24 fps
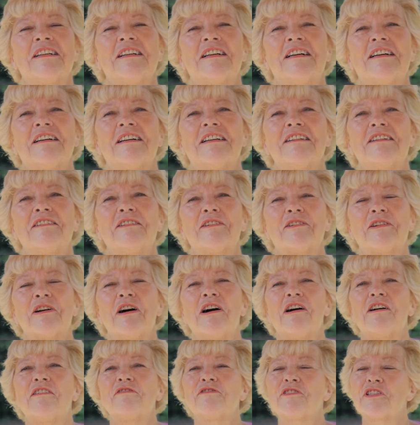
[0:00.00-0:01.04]
I look
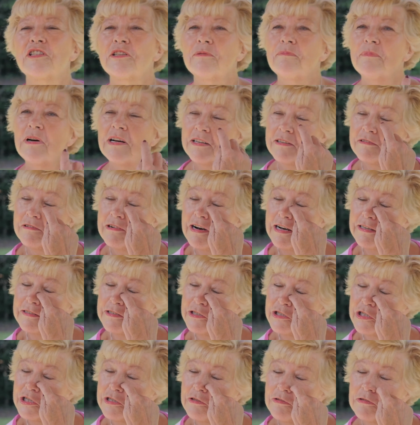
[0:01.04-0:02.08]
after my
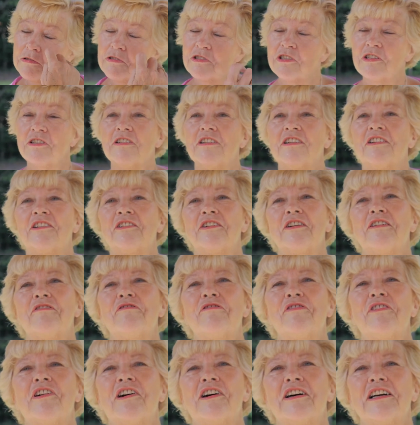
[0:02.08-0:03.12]
grandchildren on a
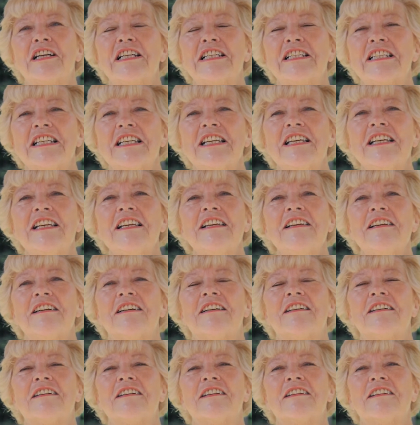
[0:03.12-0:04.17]
Friday.
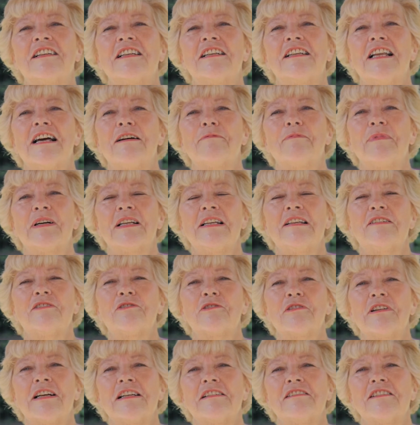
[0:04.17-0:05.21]
I collect my
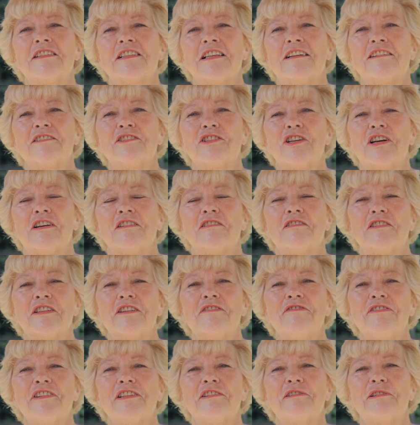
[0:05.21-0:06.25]
little grandson
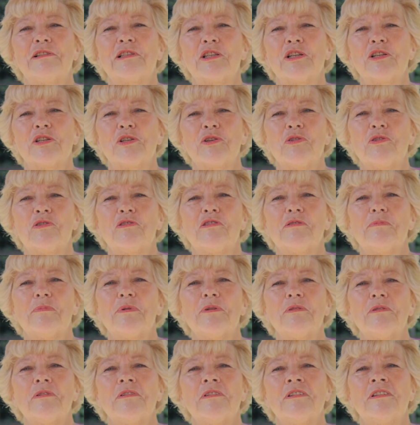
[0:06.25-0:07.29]
Joseph, who's
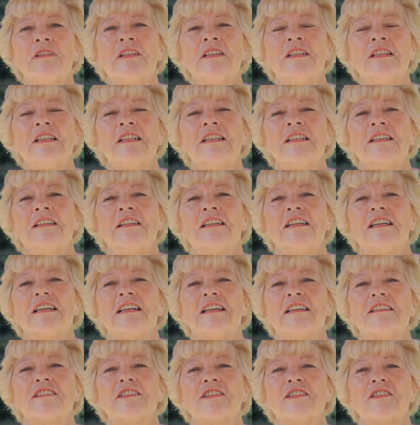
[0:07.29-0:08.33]
adorable,
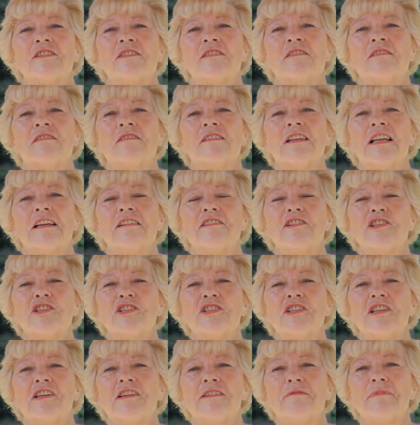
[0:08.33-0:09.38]
at
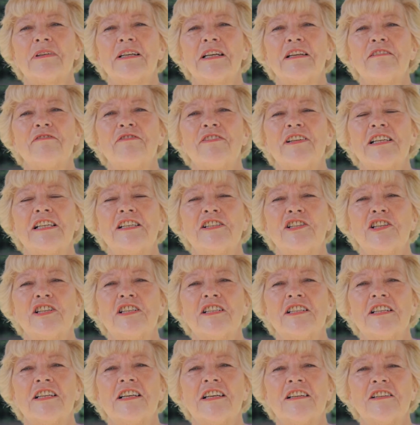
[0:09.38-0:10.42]
lunchtime when he
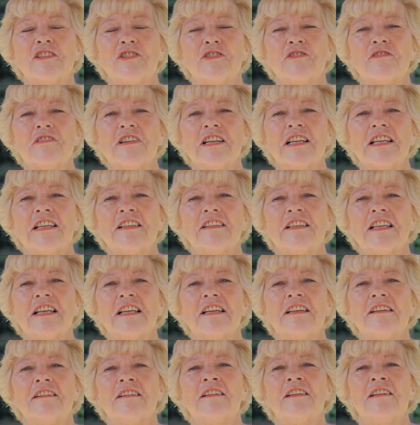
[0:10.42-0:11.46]
finishes nursery, and
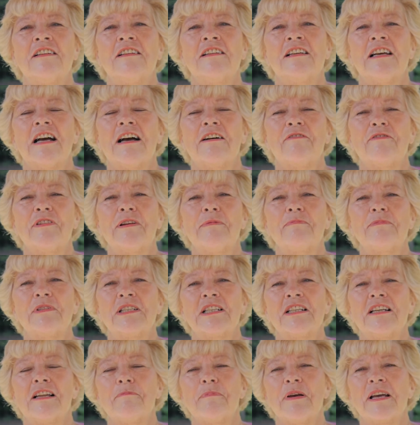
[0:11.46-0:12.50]
then have him
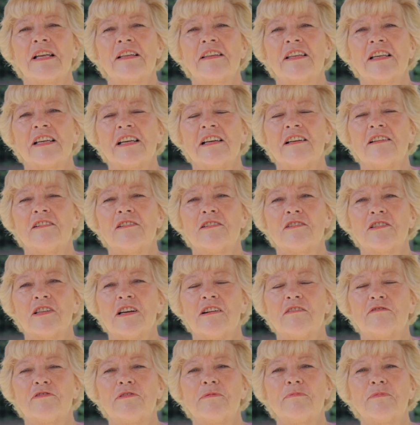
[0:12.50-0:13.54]
till I pick the girls
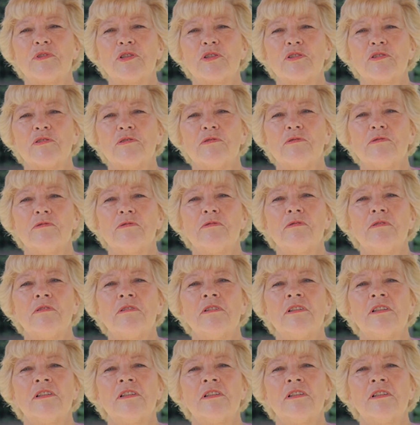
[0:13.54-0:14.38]
up from school.